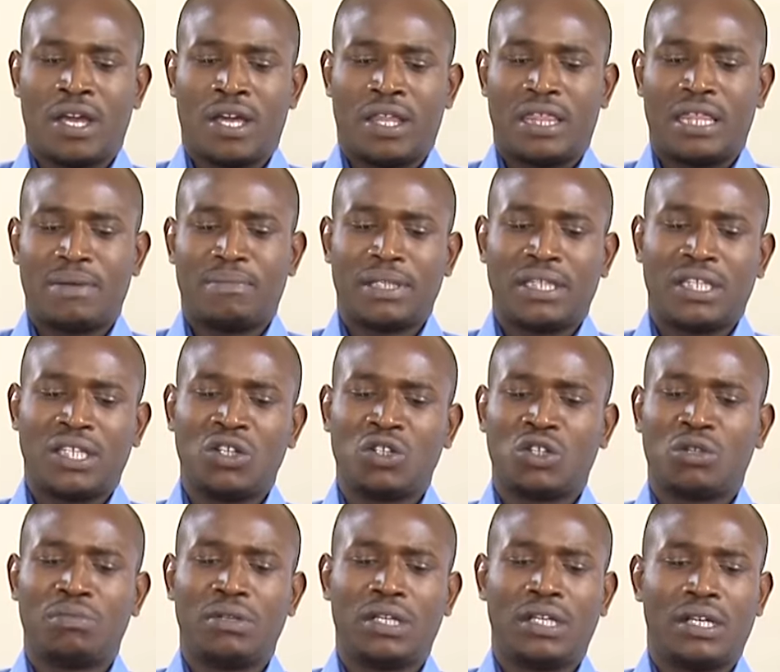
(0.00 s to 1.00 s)
The material
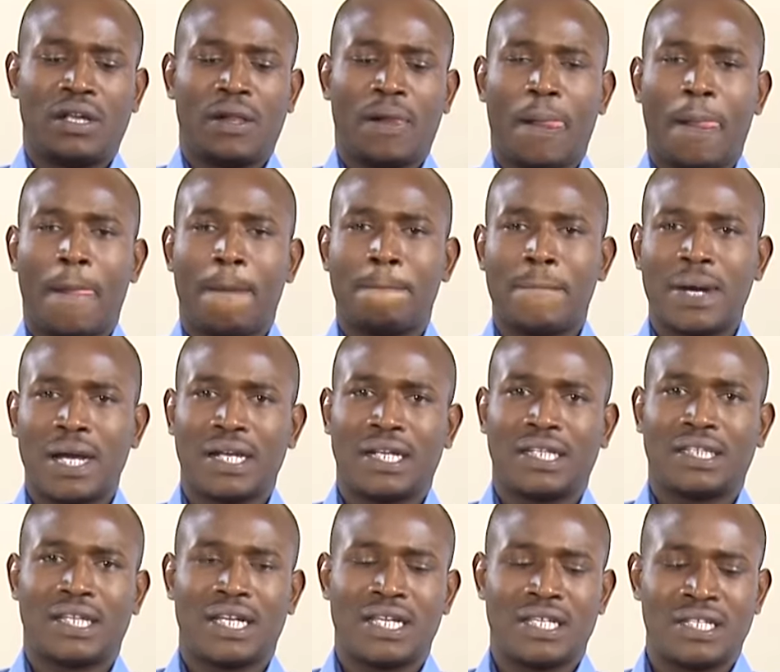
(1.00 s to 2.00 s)
to be
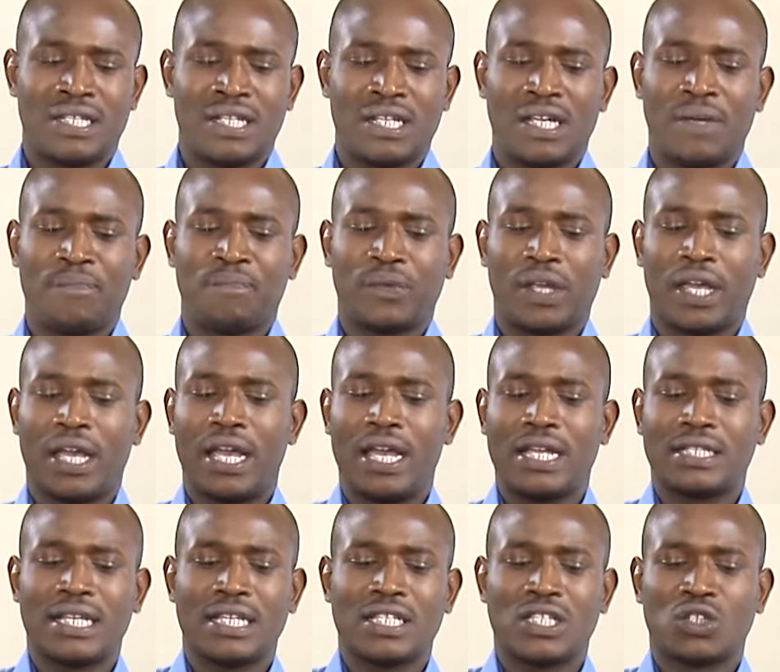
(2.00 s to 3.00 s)
magnetized
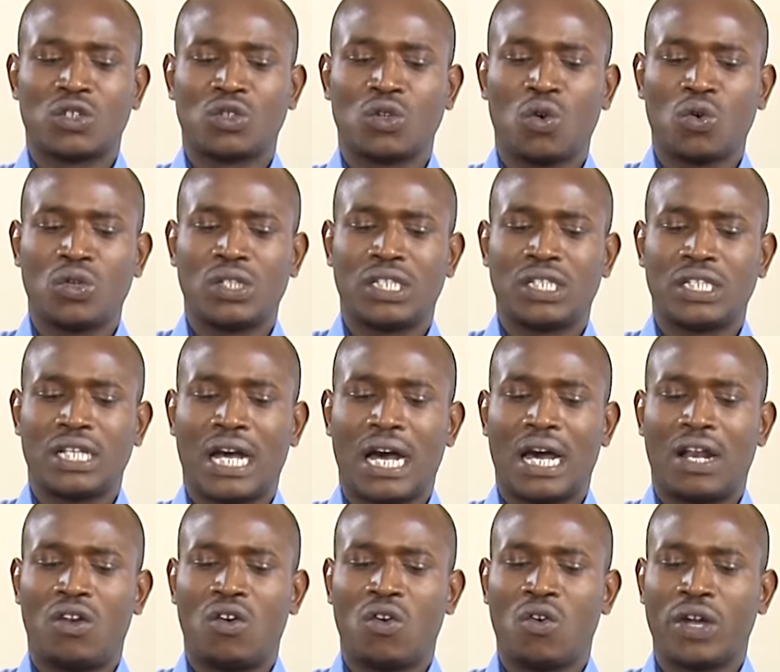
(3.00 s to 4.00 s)
is stroked
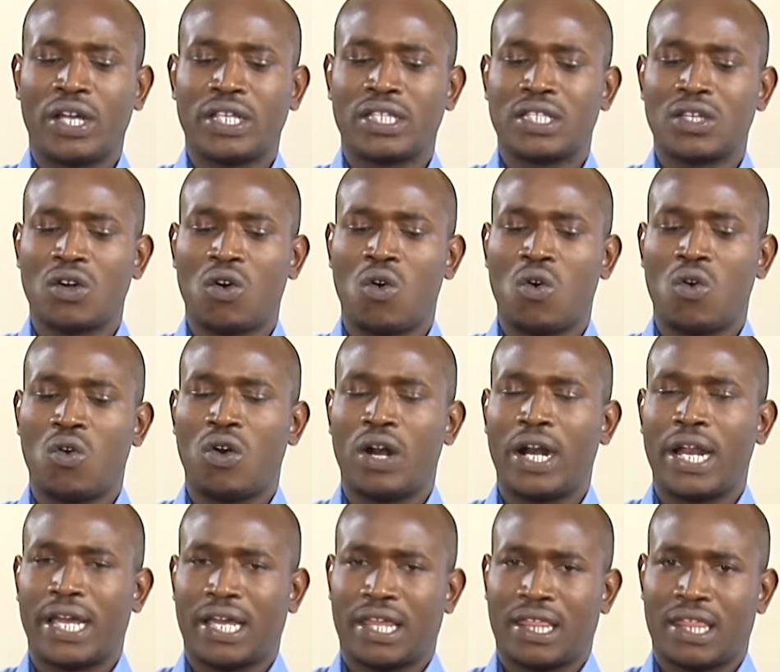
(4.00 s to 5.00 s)
along its whole
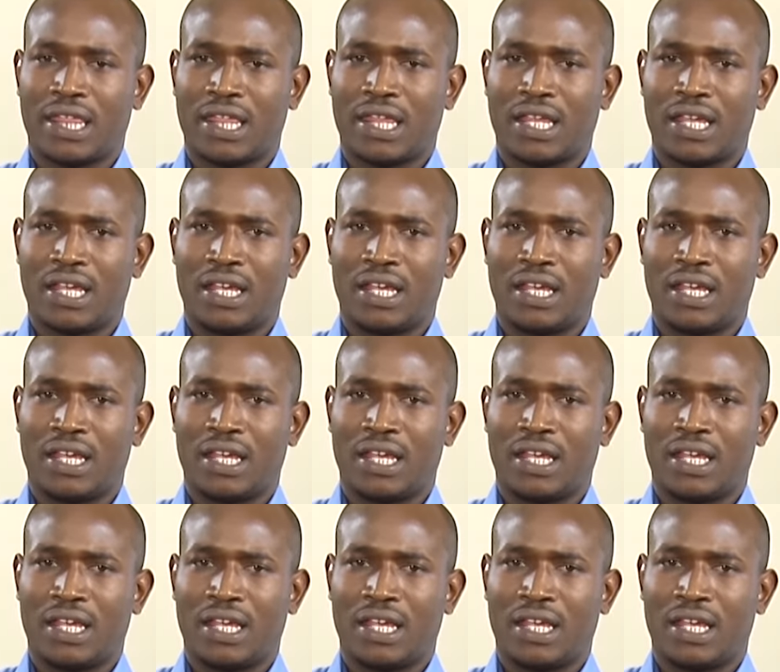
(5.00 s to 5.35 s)
length.